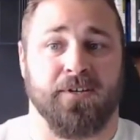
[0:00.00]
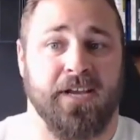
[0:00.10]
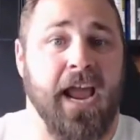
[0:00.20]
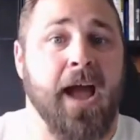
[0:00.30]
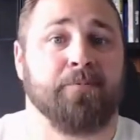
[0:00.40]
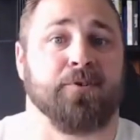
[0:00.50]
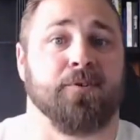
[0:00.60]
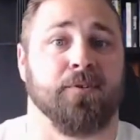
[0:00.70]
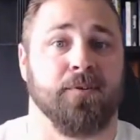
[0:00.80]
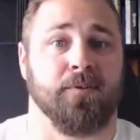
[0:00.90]
to
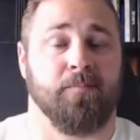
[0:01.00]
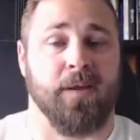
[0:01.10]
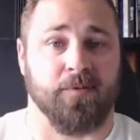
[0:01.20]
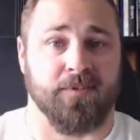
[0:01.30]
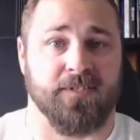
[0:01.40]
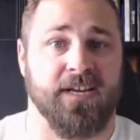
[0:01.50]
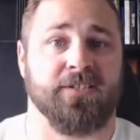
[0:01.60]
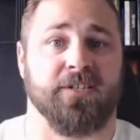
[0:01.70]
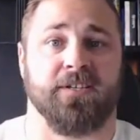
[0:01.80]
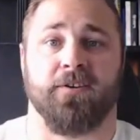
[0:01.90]
capture people's
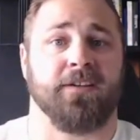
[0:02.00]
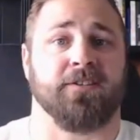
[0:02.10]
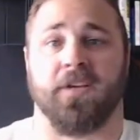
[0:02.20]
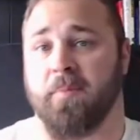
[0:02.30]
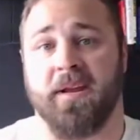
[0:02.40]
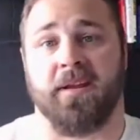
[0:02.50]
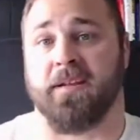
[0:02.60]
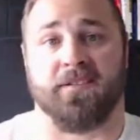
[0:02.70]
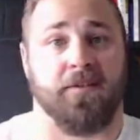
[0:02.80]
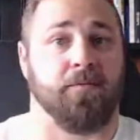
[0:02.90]
attention you're not just
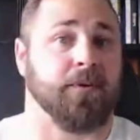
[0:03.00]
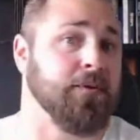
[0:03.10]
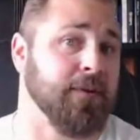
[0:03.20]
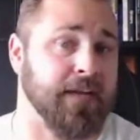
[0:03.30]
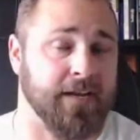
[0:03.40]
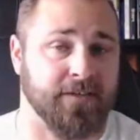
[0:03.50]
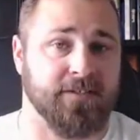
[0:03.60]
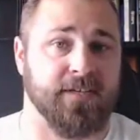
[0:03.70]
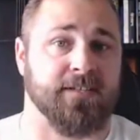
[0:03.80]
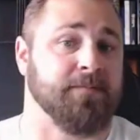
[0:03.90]
competing against other recruiting
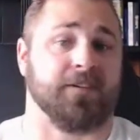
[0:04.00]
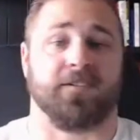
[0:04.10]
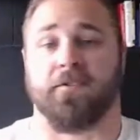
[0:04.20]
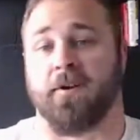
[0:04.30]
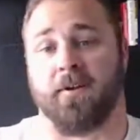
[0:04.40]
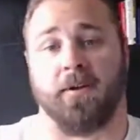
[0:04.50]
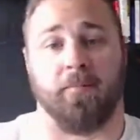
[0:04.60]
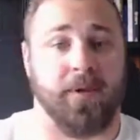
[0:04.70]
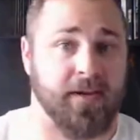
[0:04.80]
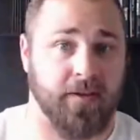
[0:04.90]
agencies i'm not just
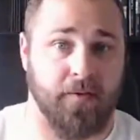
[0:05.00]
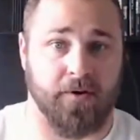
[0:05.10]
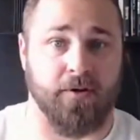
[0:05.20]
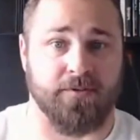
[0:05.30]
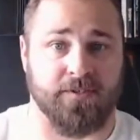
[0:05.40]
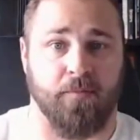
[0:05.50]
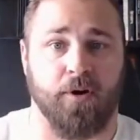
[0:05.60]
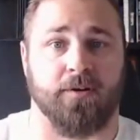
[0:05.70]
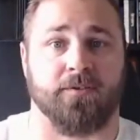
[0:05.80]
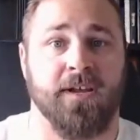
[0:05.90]
competing against other coaches and
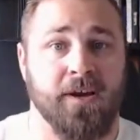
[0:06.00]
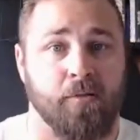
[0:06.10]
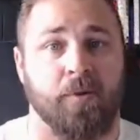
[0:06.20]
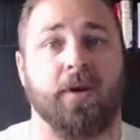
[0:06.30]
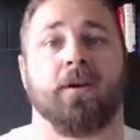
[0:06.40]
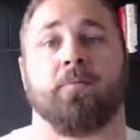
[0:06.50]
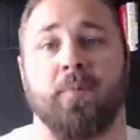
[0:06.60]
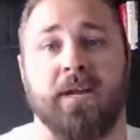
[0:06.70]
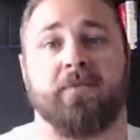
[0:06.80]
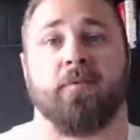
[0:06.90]
marketers we are
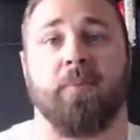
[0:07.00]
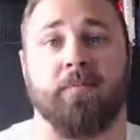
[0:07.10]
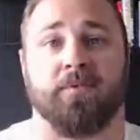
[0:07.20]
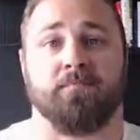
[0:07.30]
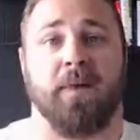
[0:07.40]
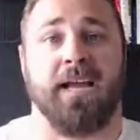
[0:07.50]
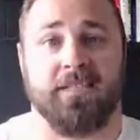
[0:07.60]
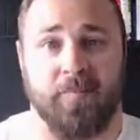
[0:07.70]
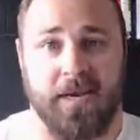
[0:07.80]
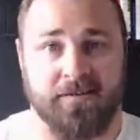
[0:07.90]
competing for people's
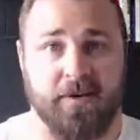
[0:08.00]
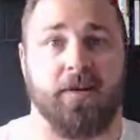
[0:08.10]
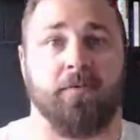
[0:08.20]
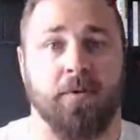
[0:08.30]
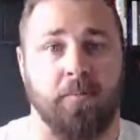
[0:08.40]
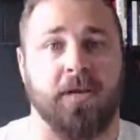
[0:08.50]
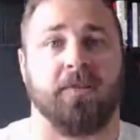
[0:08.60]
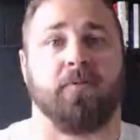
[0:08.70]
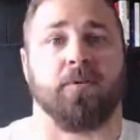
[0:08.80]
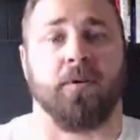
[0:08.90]
mind space right now we're
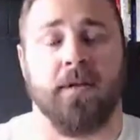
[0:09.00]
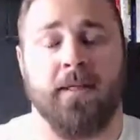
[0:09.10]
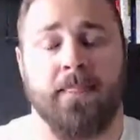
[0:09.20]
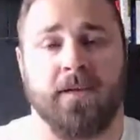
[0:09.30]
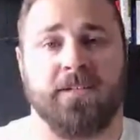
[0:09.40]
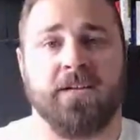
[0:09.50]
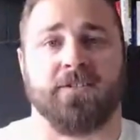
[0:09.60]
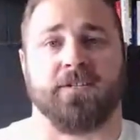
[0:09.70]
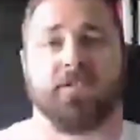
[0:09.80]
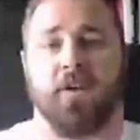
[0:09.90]
competing for
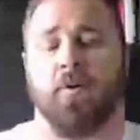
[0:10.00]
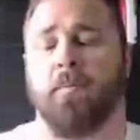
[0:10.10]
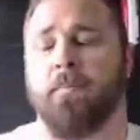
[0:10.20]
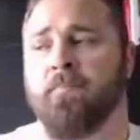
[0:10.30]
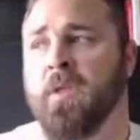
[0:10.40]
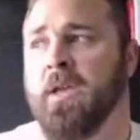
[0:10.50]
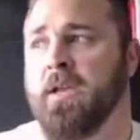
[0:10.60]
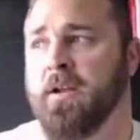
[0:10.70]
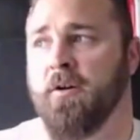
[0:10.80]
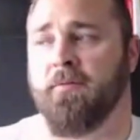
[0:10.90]
attention so
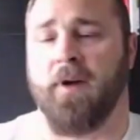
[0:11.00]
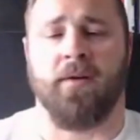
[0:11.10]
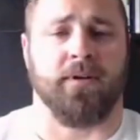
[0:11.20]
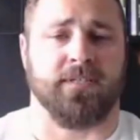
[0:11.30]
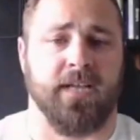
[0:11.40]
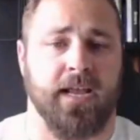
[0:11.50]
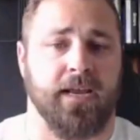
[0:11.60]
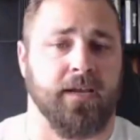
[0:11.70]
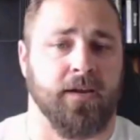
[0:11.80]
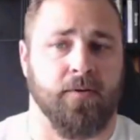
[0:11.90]
you know if i were to
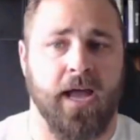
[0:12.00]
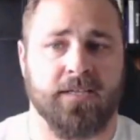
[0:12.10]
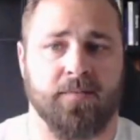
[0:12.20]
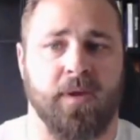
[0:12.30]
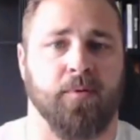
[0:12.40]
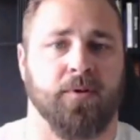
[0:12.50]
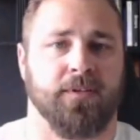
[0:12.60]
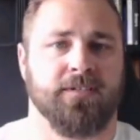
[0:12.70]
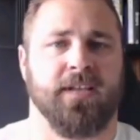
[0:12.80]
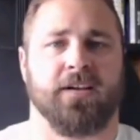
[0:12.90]
say you know ask people
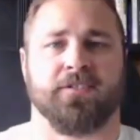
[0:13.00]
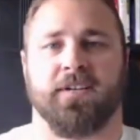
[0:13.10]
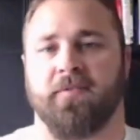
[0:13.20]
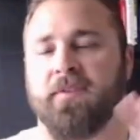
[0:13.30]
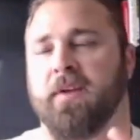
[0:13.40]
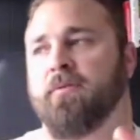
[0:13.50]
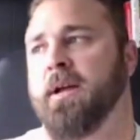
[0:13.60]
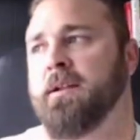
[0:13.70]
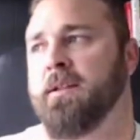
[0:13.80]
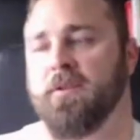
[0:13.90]
and this is actually if you've never
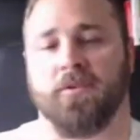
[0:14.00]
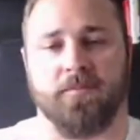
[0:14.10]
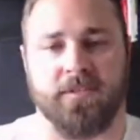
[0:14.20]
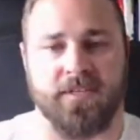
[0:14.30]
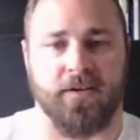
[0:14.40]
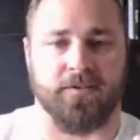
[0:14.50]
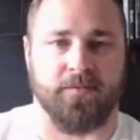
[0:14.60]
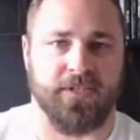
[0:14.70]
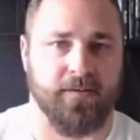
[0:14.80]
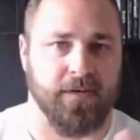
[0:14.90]
read the ultimate sales
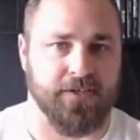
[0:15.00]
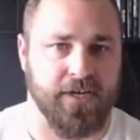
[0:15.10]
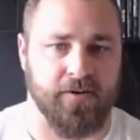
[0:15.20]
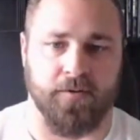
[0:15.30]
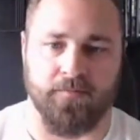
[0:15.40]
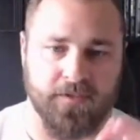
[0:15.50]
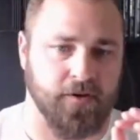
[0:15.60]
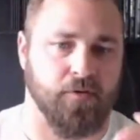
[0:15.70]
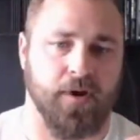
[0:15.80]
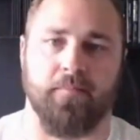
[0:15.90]
machine by chet holmes it's
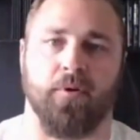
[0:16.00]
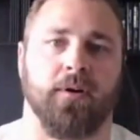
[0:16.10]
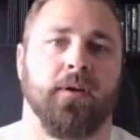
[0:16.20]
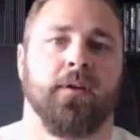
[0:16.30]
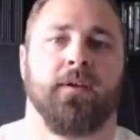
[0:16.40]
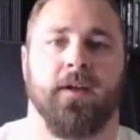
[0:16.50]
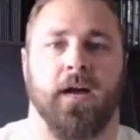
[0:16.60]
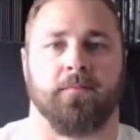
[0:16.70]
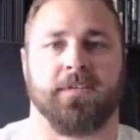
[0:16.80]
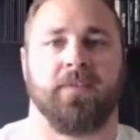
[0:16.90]
a great book
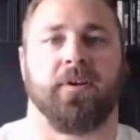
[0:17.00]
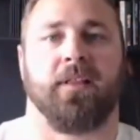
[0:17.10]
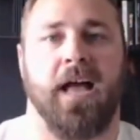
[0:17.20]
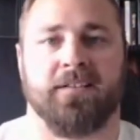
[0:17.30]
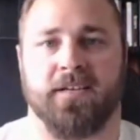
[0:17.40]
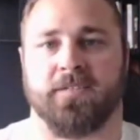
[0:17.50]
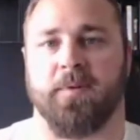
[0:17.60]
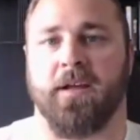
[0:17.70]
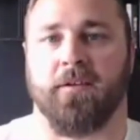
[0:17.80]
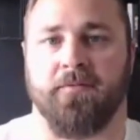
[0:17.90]
um, it's kind of a classic. It's
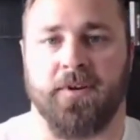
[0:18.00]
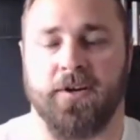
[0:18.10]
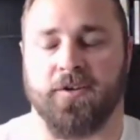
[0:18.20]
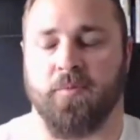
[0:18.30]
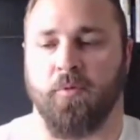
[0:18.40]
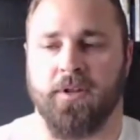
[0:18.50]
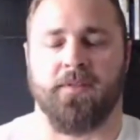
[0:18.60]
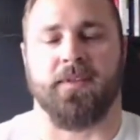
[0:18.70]
been out there for years. But one of